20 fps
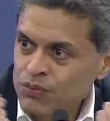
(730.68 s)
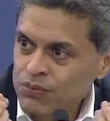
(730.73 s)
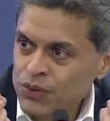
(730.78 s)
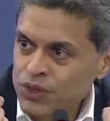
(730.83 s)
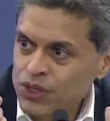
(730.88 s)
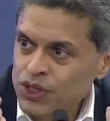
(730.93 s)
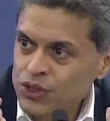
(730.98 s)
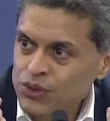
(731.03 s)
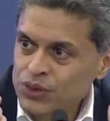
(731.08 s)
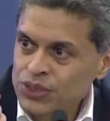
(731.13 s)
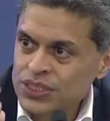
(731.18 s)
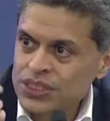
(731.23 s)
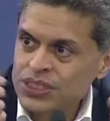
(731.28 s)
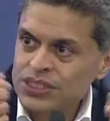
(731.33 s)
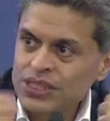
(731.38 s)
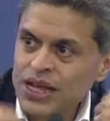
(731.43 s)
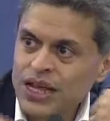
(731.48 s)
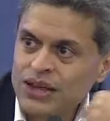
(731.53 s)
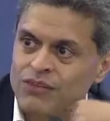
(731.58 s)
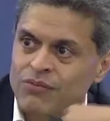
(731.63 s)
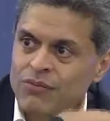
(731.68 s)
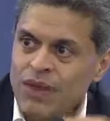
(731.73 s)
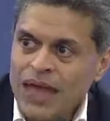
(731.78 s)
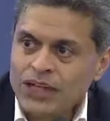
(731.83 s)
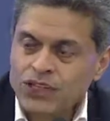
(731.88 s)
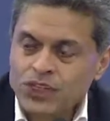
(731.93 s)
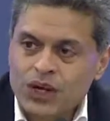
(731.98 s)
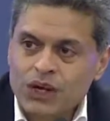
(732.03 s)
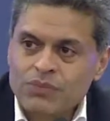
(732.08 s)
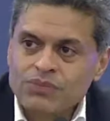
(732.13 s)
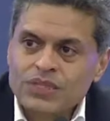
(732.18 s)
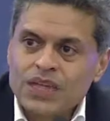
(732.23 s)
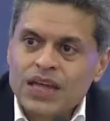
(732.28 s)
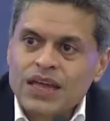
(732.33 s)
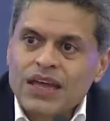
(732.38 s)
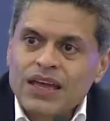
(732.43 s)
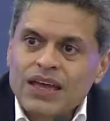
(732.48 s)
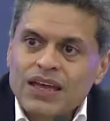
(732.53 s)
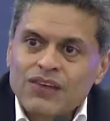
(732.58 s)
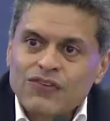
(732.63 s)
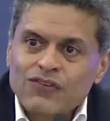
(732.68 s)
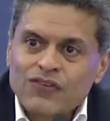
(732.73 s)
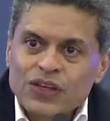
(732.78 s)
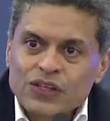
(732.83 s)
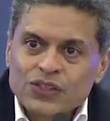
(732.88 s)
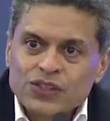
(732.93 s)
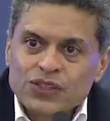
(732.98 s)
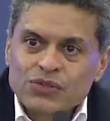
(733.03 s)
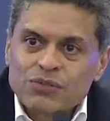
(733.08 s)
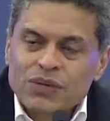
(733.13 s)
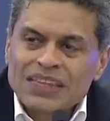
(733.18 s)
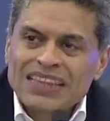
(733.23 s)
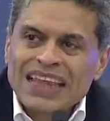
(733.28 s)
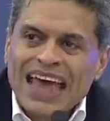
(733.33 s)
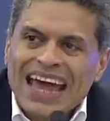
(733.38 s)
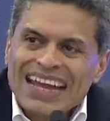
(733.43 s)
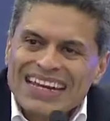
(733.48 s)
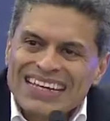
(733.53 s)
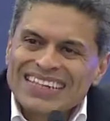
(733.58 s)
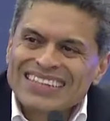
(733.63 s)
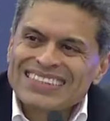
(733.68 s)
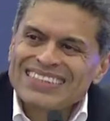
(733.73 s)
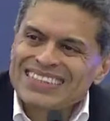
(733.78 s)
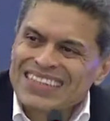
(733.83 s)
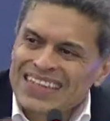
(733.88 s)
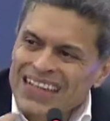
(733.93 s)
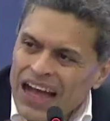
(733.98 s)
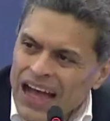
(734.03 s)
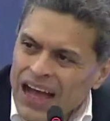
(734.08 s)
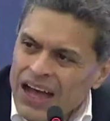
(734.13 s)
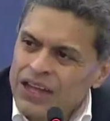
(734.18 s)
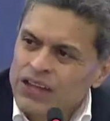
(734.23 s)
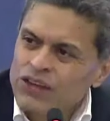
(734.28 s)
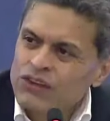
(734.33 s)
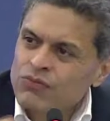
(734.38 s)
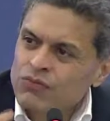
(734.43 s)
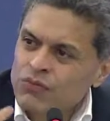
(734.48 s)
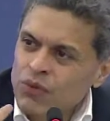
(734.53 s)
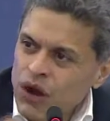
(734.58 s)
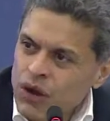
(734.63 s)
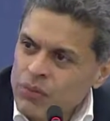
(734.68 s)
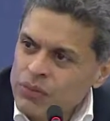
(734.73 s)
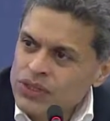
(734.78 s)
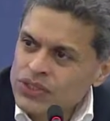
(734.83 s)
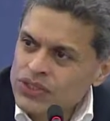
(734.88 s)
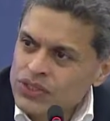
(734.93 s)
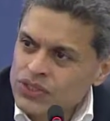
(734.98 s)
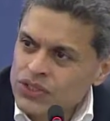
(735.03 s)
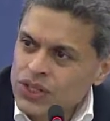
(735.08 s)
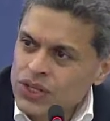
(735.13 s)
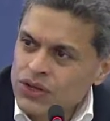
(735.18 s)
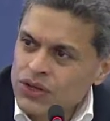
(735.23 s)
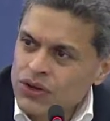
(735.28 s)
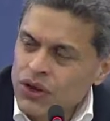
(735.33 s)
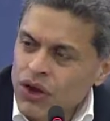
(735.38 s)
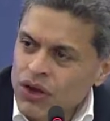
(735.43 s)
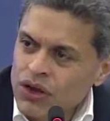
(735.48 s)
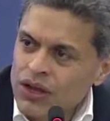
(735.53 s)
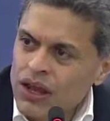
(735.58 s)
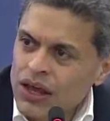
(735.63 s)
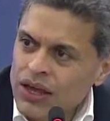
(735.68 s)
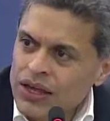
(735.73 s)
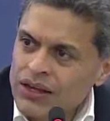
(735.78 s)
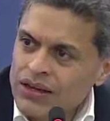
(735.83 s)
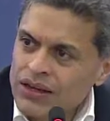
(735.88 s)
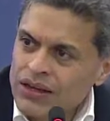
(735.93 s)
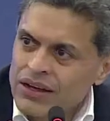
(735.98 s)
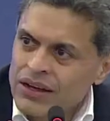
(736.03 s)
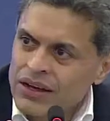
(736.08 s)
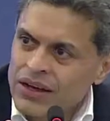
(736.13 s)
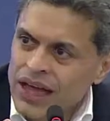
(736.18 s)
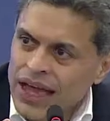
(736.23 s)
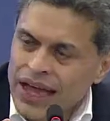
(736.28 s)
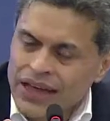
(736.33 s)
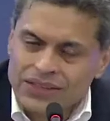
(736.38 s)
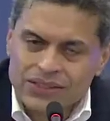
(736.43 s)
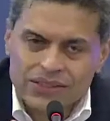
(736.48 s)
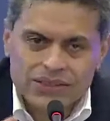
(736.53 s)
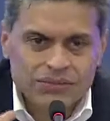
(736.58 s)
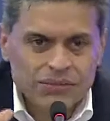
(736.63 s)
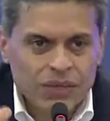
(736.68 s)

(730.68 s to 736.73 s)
produce these kind of matchups, it feels to me that is the kind of promise that online uh, has.